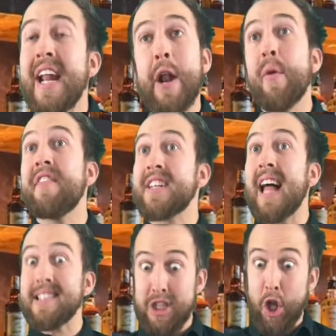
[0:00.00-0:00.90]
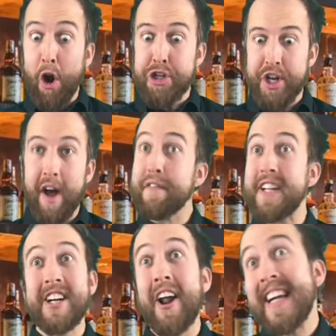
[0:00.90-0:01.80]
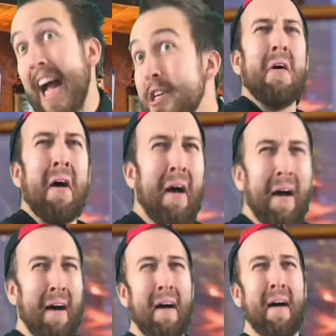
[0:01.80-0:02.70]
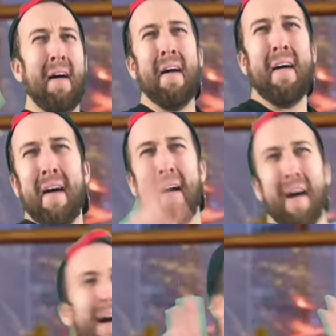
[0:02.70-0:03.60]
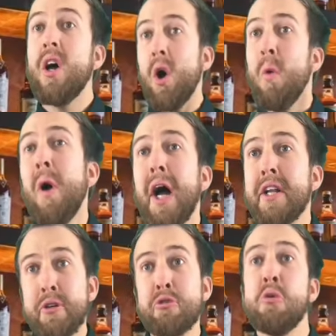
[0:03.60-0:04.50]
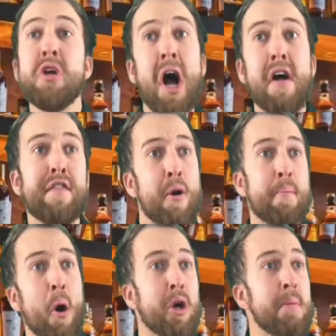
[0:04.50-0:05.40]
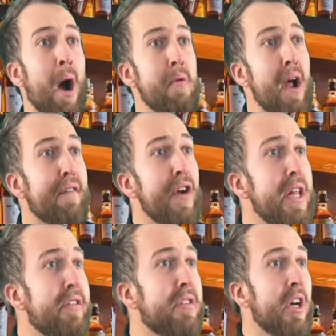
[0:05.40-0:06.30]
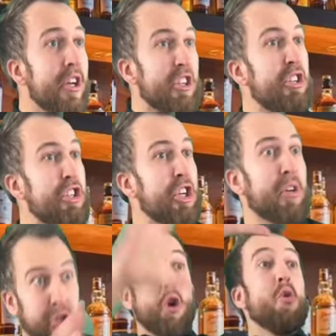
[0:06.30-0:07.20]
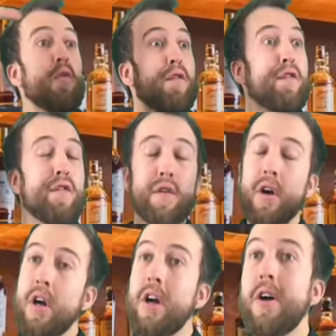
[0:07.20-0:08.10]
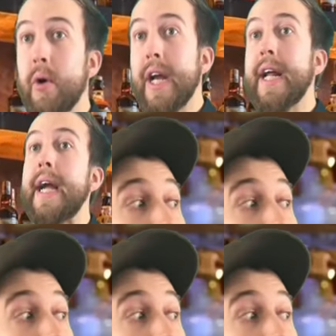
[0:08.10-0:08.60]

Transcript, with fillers: I don't have a glass large enough and you gotta catch them all. Uh, what, you too young for a Pokemon reference? Shh, goof. What can I get